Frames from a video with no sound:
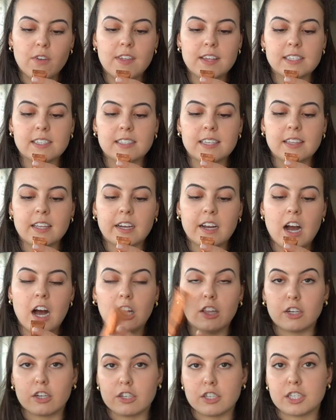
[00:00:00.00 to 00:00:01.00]
This is in the
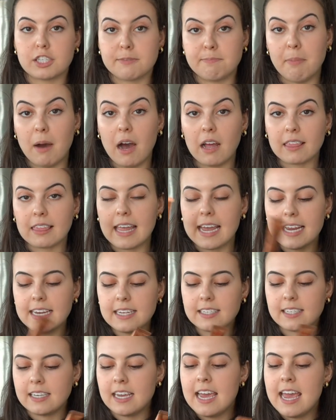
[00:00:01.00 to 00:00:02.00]
color
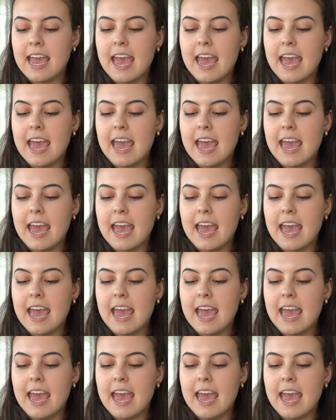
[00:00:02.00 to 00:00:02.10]
Spotlight.